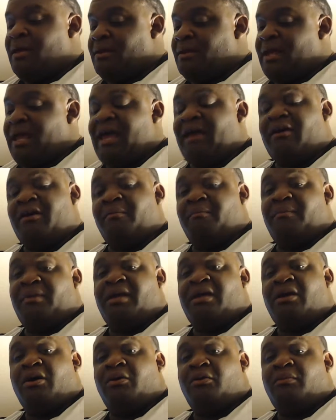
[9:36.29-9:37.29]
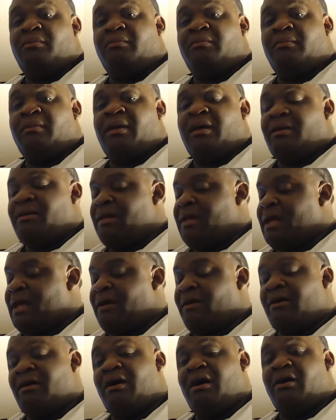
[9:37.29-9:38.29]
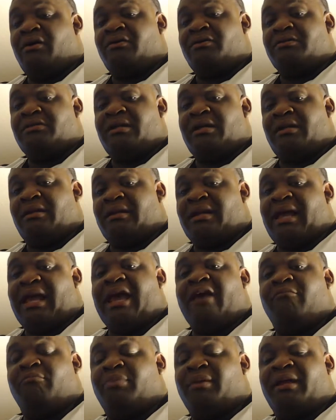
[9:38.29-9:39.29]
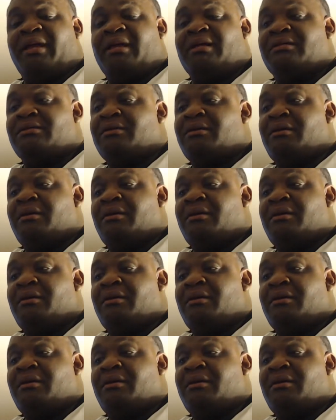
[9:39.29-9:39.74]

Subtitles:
they have Camille, they have Conkers, they have Blinks.